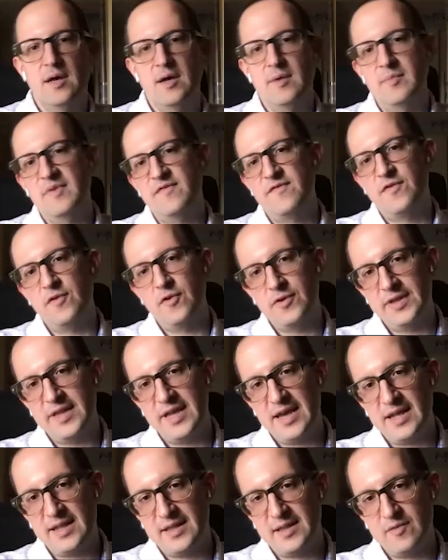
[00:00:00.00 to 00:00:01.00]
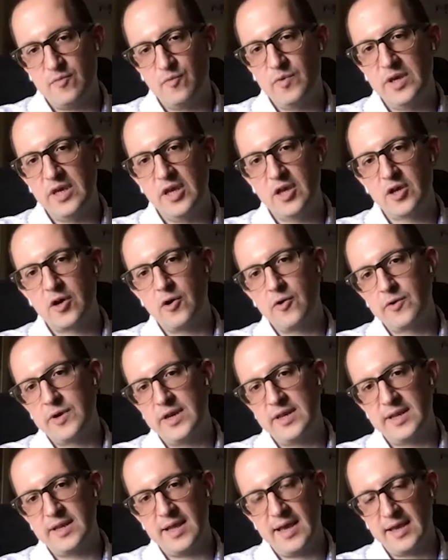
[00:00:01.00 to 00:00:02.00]
Before that, we called
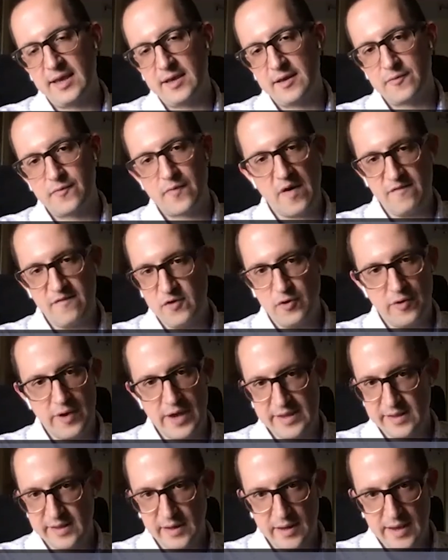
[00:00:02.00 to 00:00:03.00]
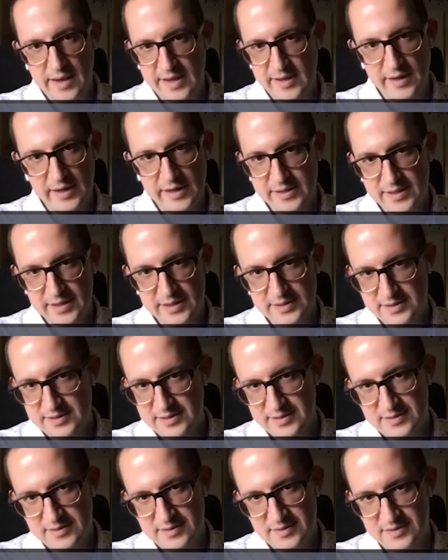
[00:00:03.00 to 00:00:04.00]
it like revenue
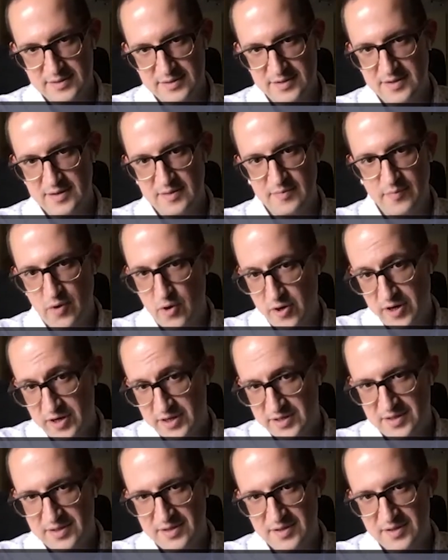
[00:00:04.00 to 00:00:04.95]
analytics product.